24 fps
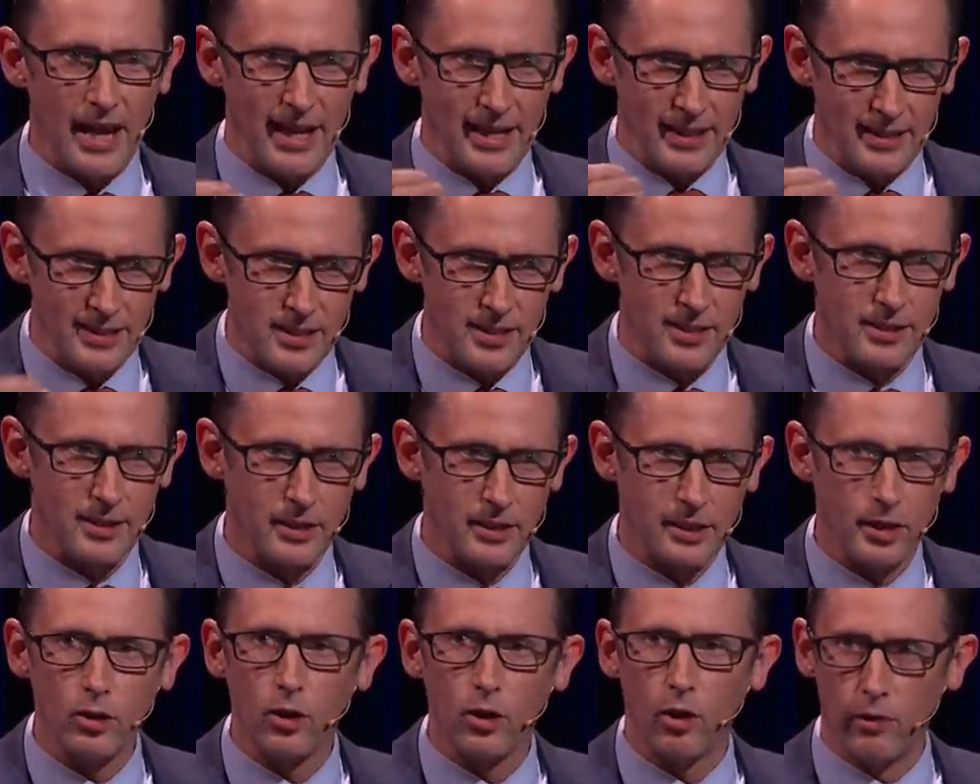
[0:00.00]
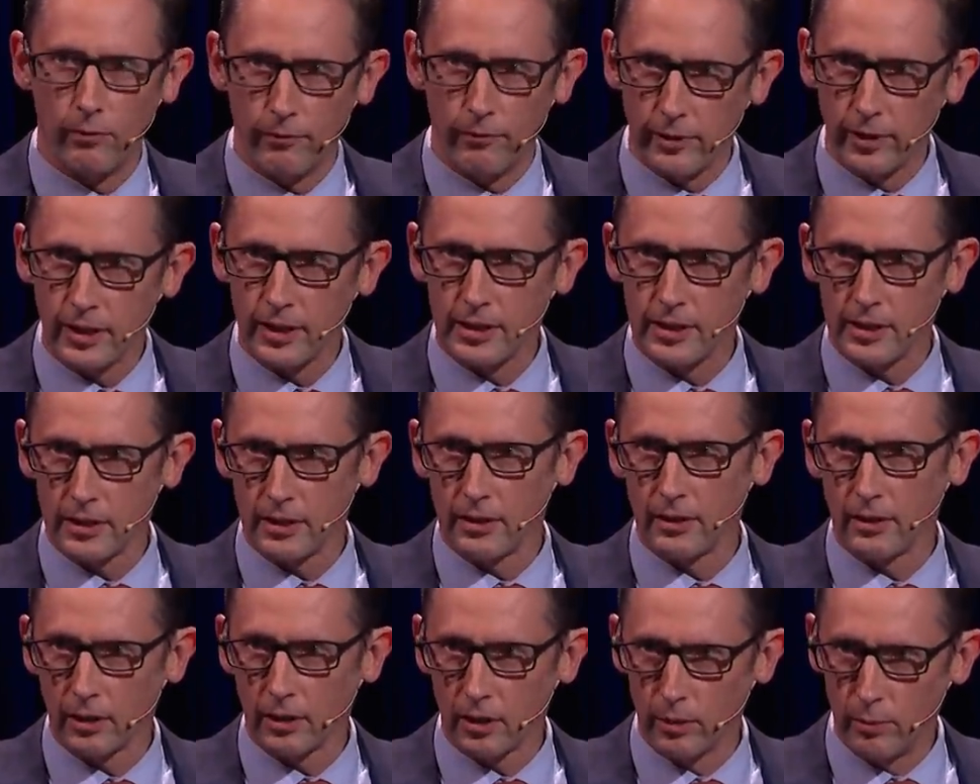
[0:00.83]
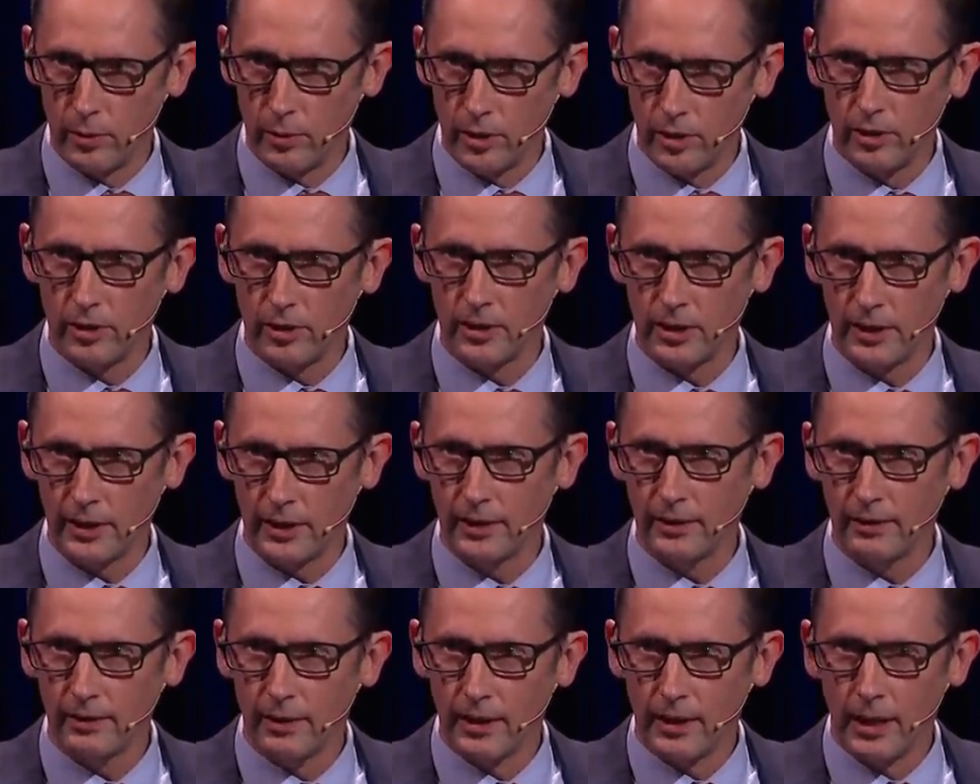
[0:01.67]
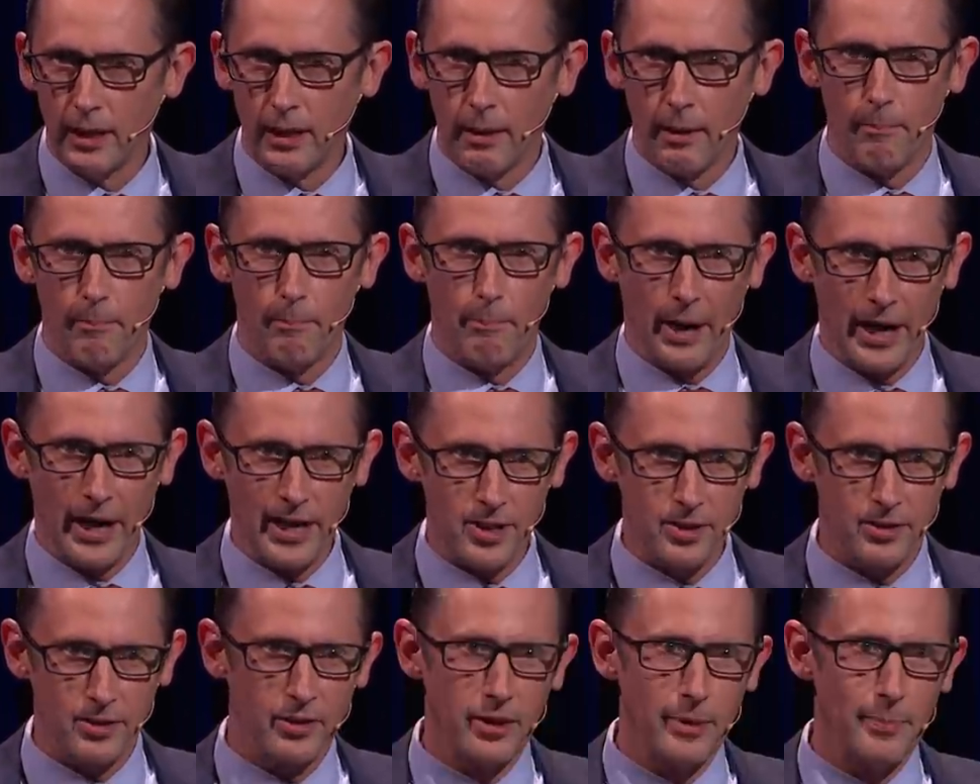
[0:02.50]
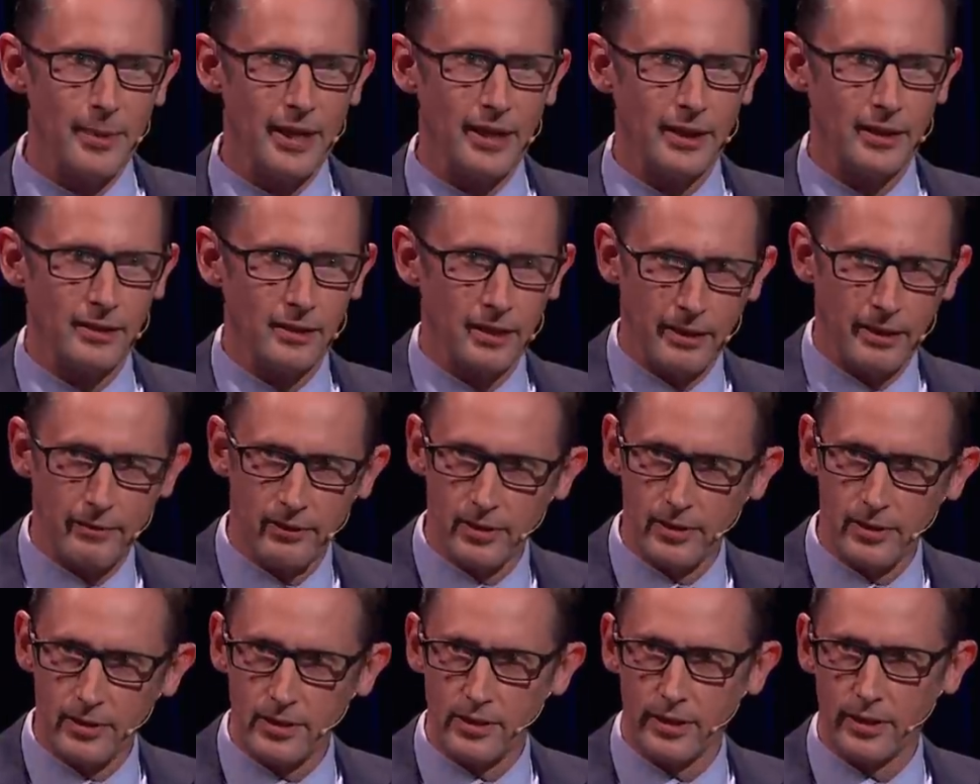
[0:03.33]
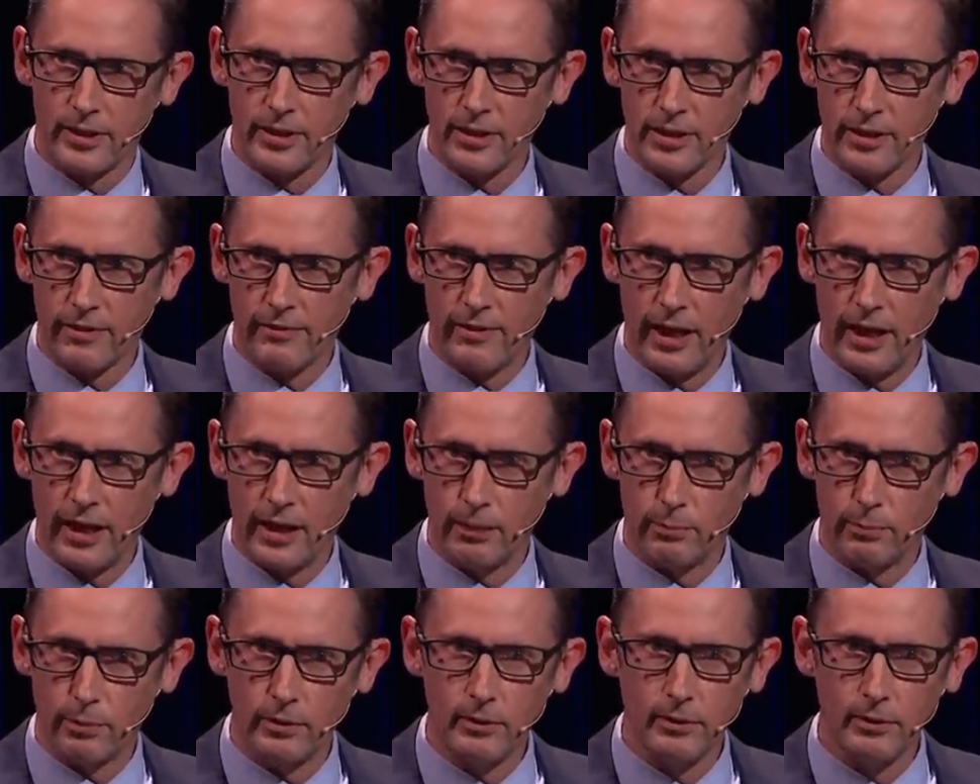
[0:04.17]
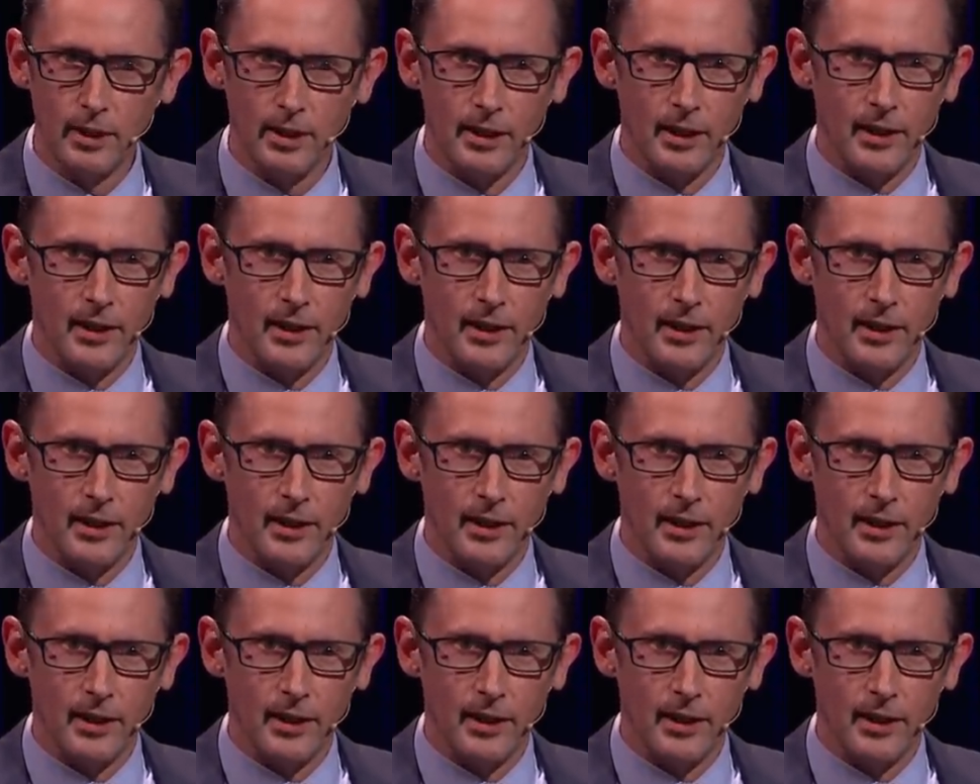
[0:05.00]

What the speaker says: instilling confidence in the community based on the medical evidence that is available.